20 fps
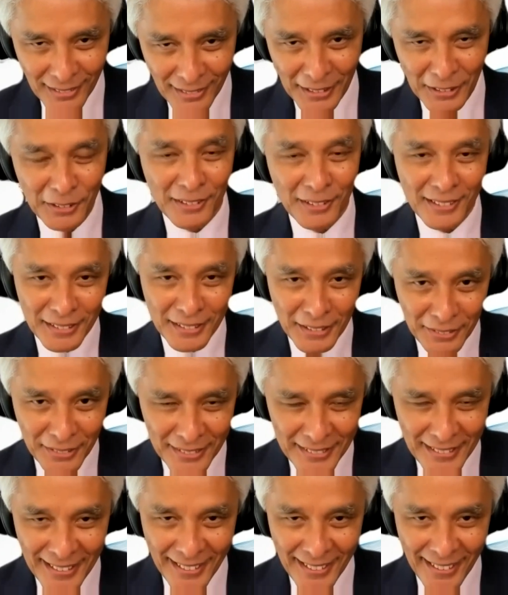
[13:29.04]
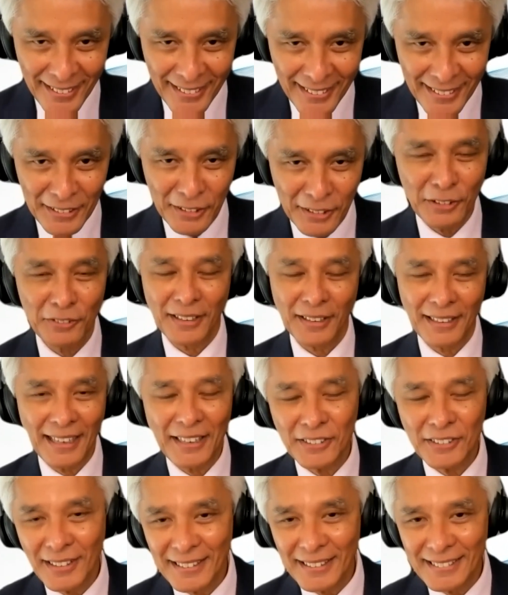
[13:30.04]
and you're a civil engineer, you're a
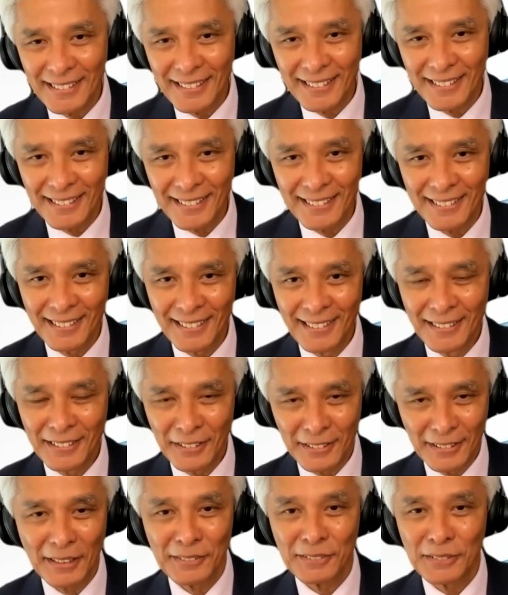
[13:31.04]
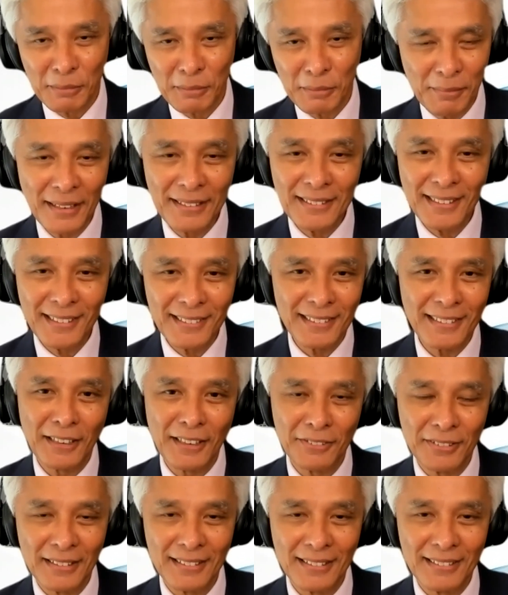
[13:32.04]
financial engineer, you've done some amazing
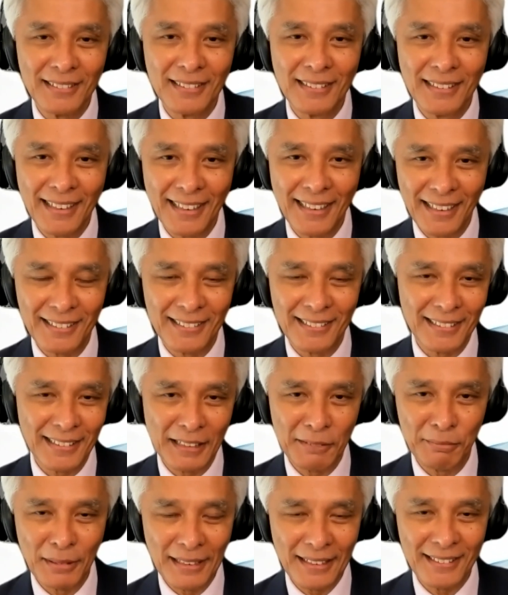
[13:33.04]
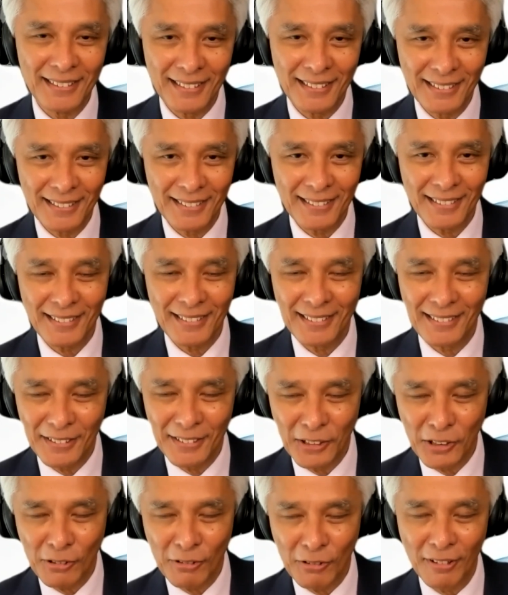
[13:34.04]
stuff in Asia and Malaysia
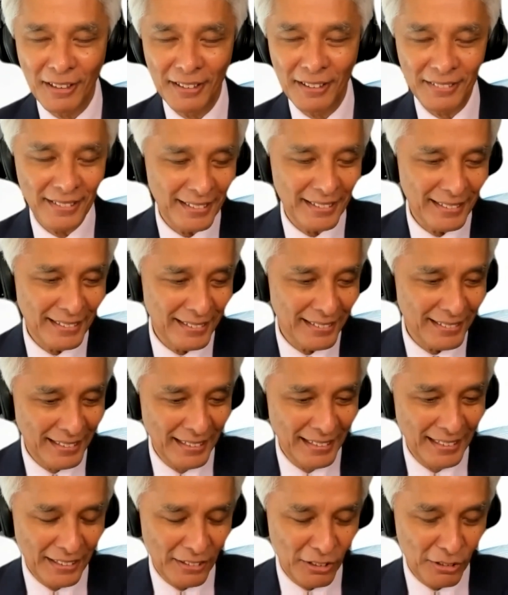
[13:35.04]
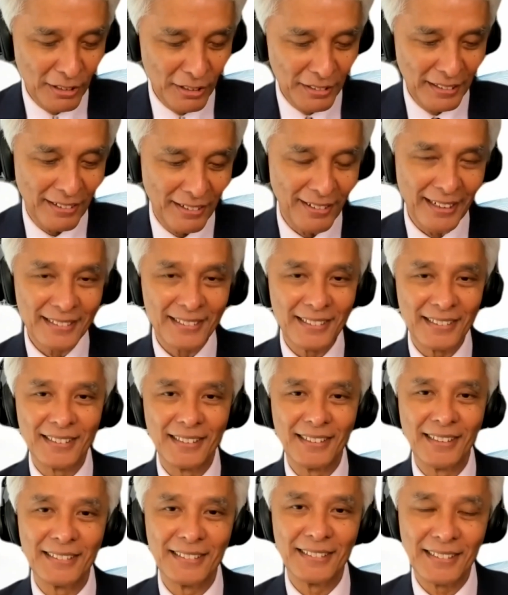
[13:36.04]
throughout the crisis
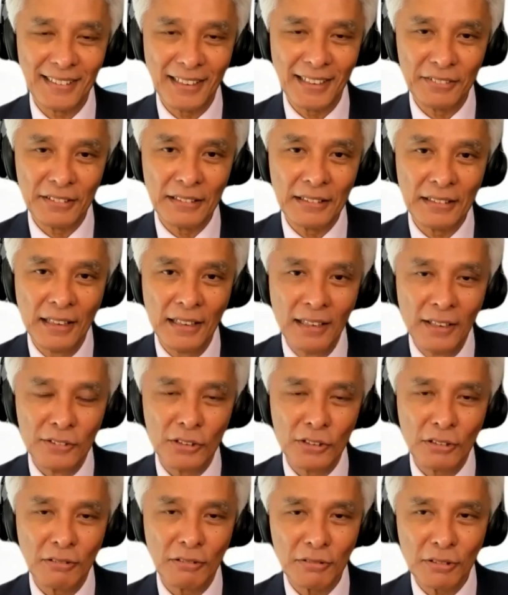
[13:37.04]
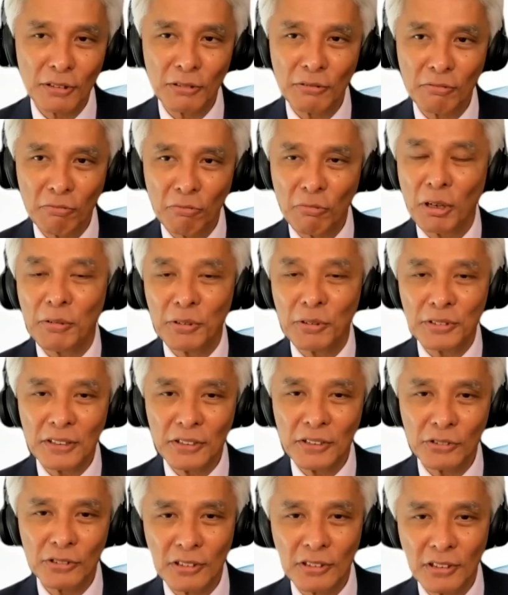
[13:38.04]
in '97. So what was it
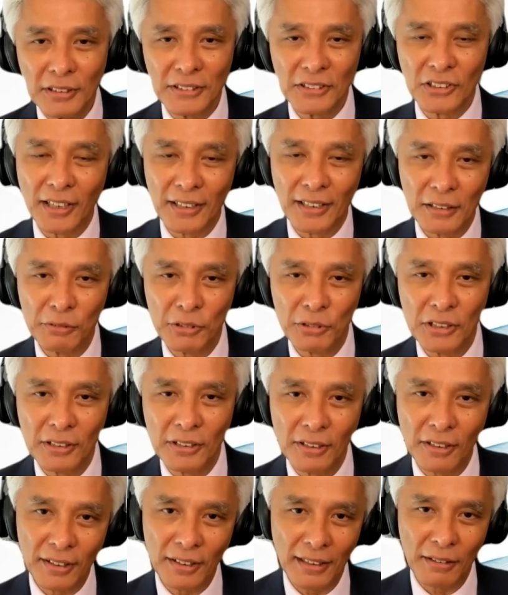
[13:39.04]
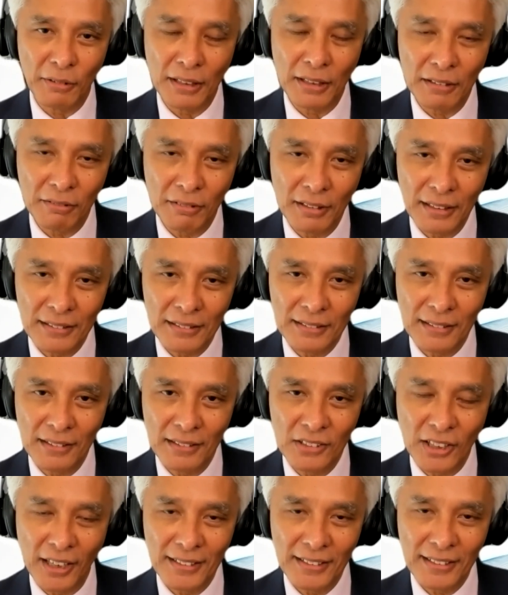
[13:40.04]
you saw in China when you got there? Where
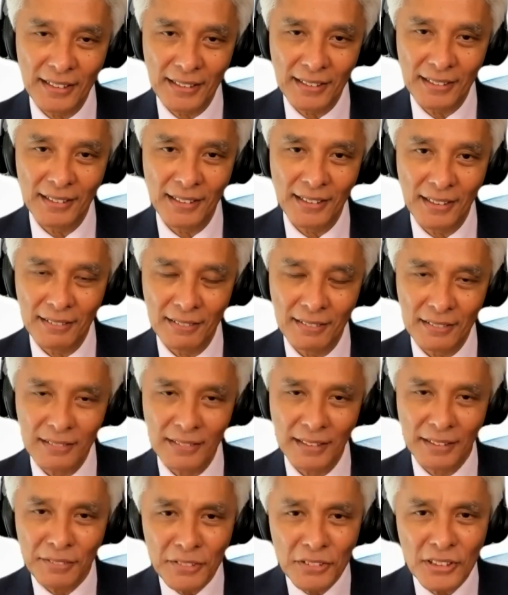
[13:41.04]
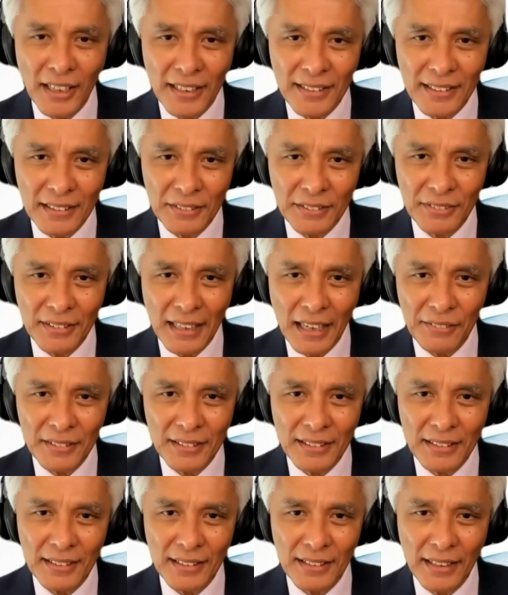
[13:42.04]
China even have an
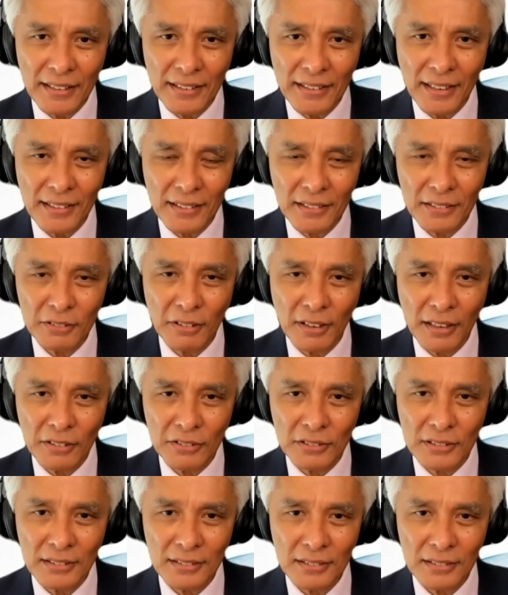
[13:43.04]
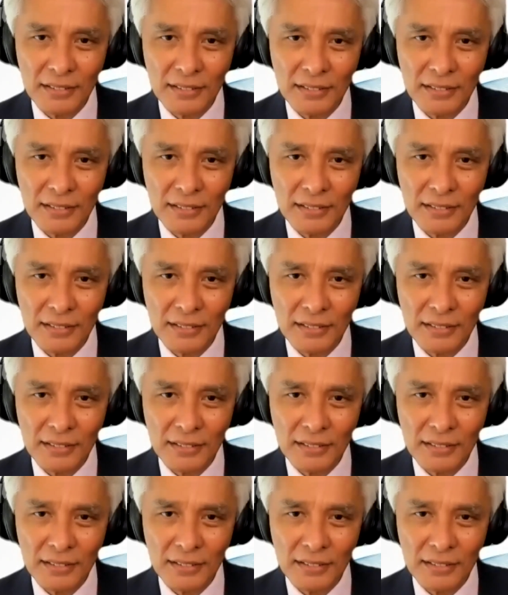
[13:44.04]
internet yet in 2000?